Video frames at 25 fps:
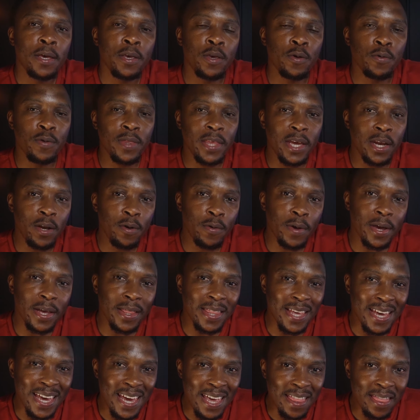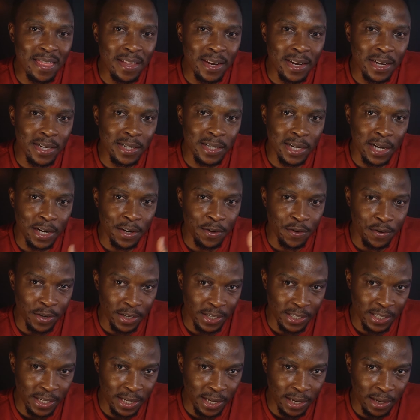You then look at the Ethernet
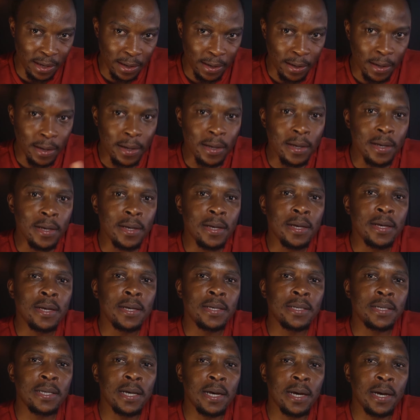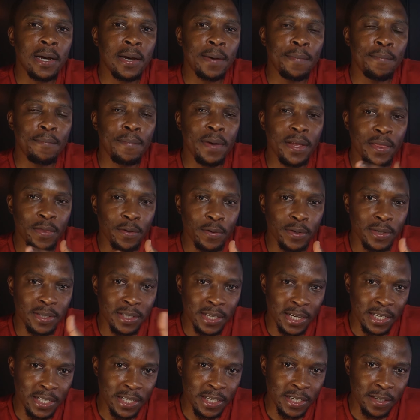addressing methods
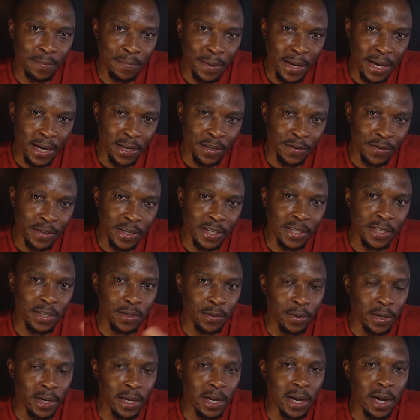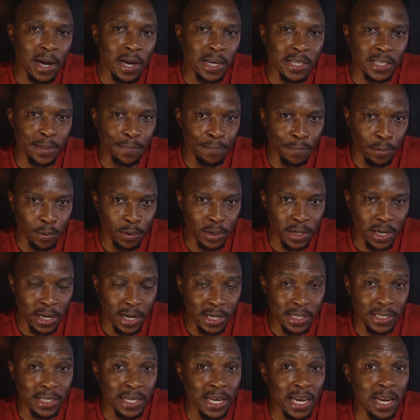such as MAC address, unicast,
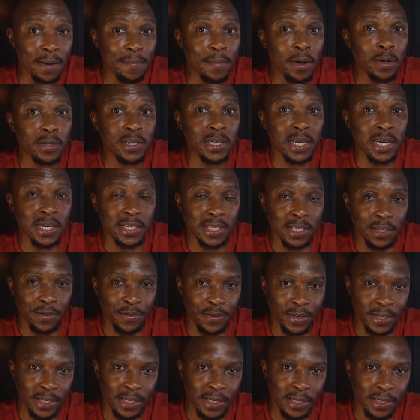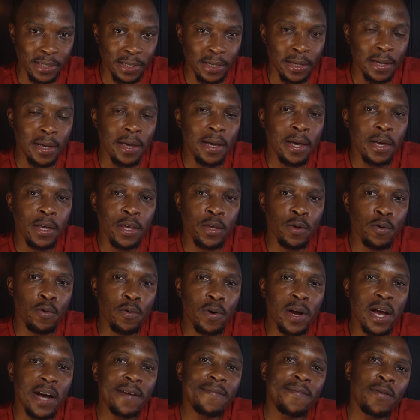broadcast, and multicast addresses. You
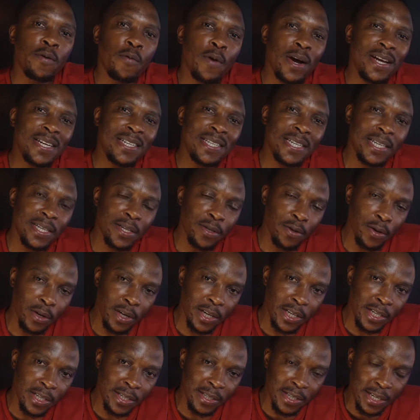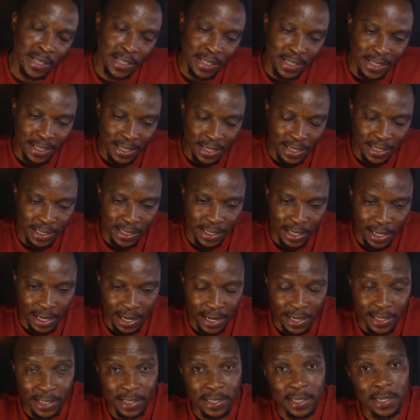will cover one technology such as leased
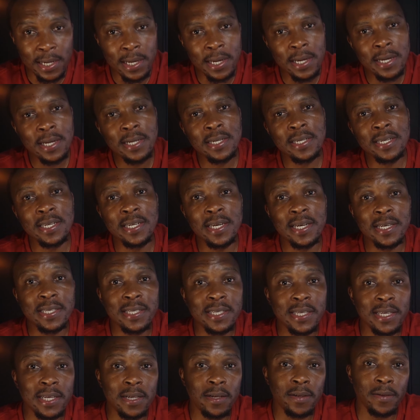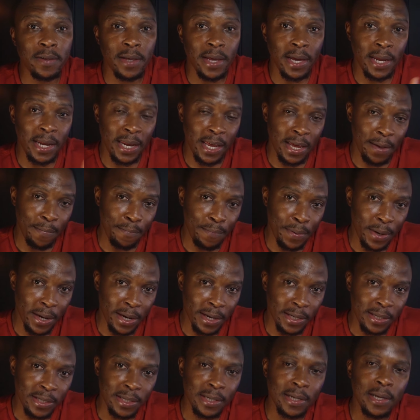lines, DSL and
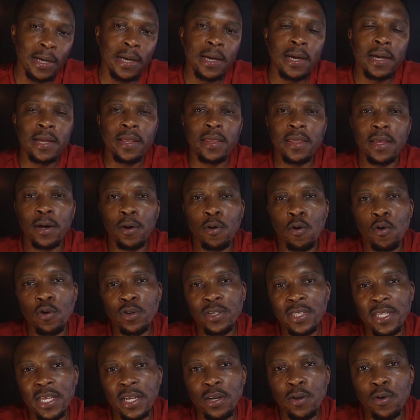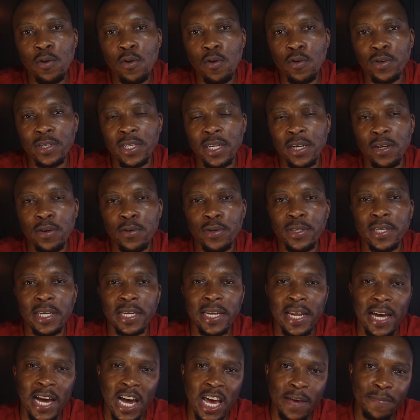MPLS. The course then goes and looks
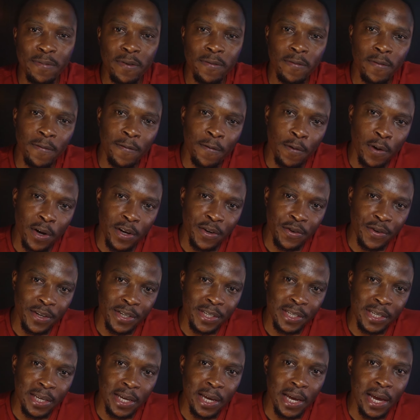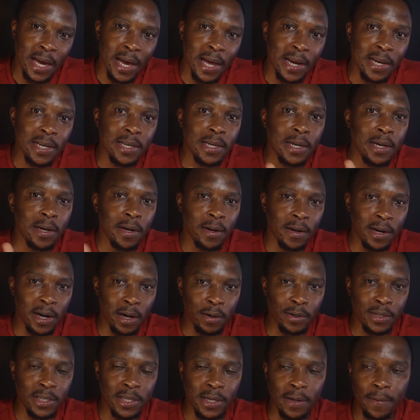at IPv4 addressing and
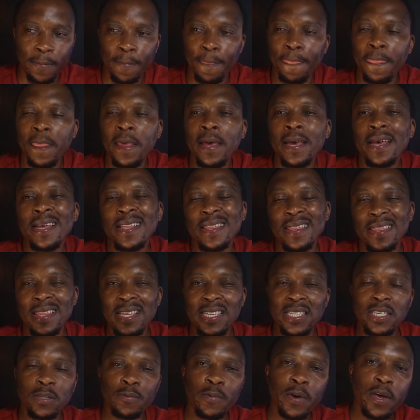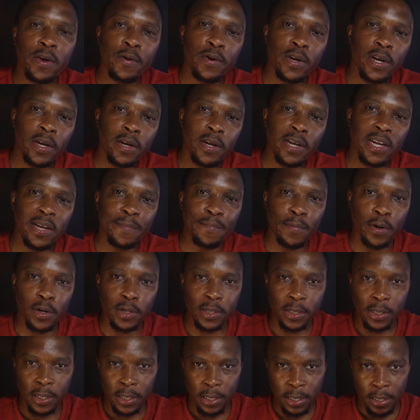routing. This is where you're going to learn
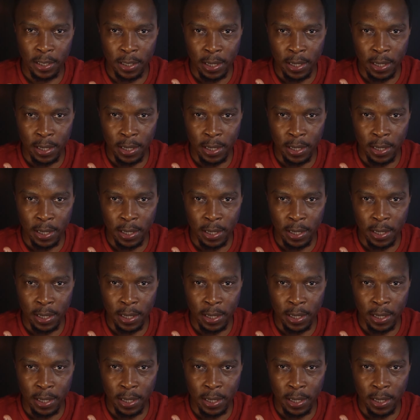about